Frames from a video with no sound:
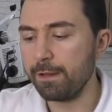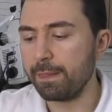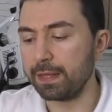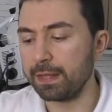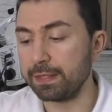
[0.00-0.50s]

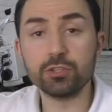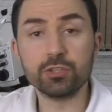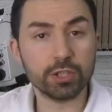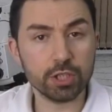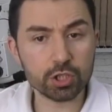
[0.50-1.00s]
and dental
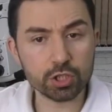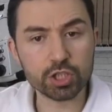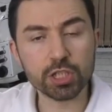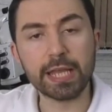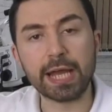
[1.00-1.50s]
technicians
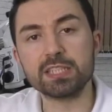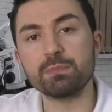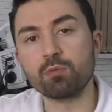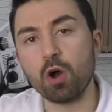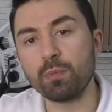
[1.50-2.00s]
select the
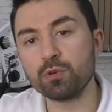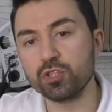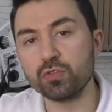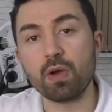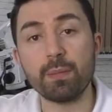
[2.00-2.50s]
proper
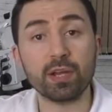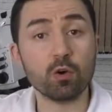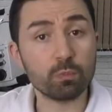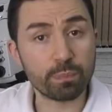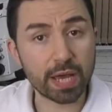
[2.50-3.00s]
ceramic
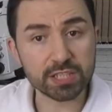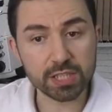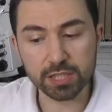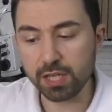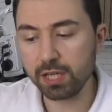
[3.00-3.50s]

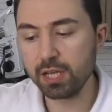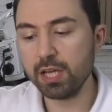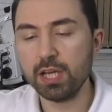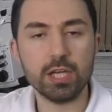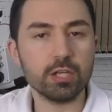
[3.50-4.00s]
opacity
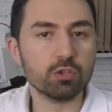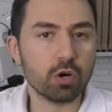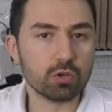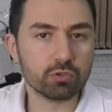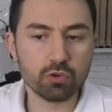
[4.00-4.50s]
in
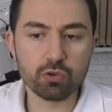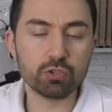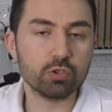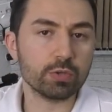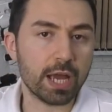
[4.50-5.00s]
order
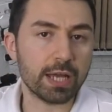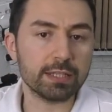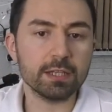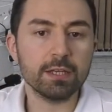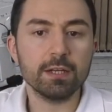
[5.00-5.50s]
to
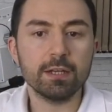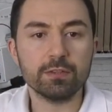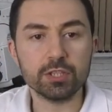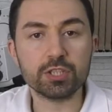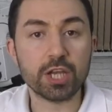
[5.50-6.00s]
get
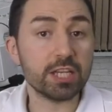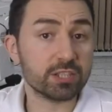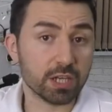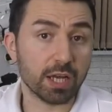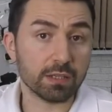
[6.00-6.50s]
this case
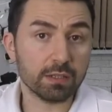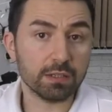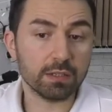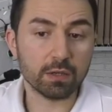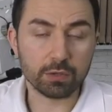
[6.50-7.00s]
done.
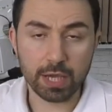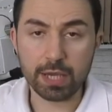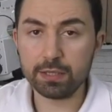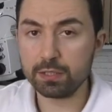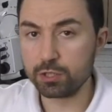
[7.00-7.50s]

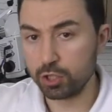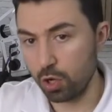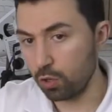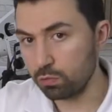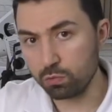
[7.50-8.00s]
Okay,
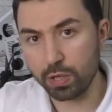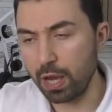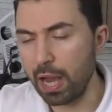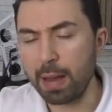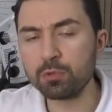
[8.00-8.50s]
so
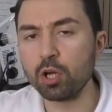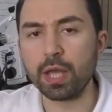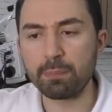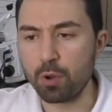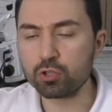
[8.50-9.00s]

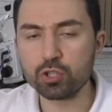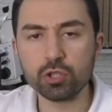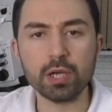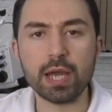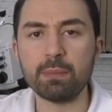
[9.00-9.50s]

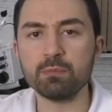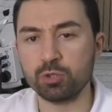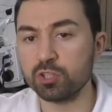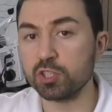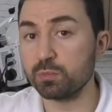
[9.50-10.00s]
personally, I'm not
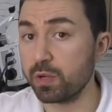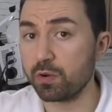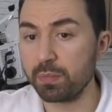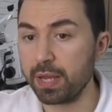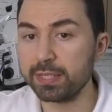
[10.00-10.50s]

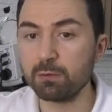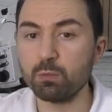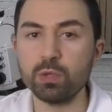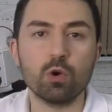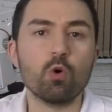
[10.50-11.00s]
experimenting
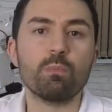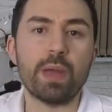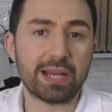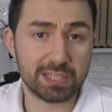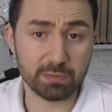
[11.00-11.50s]
with
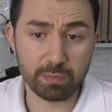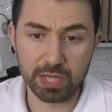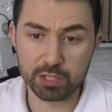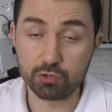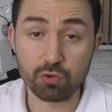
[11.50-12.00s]
opaque
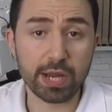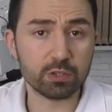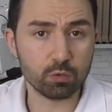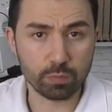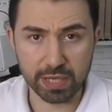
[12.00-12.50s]
cements trying
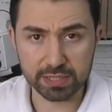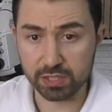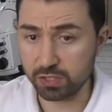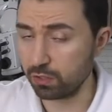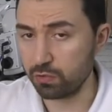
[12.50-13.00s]
to mask
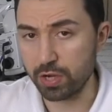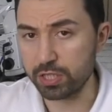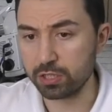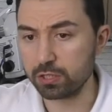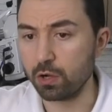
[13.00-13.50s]

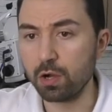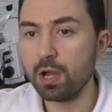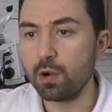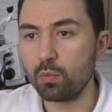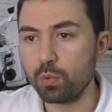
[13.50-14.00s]
discoloration. No,
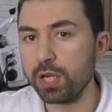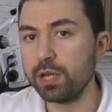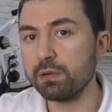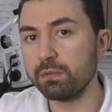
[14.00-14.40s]
we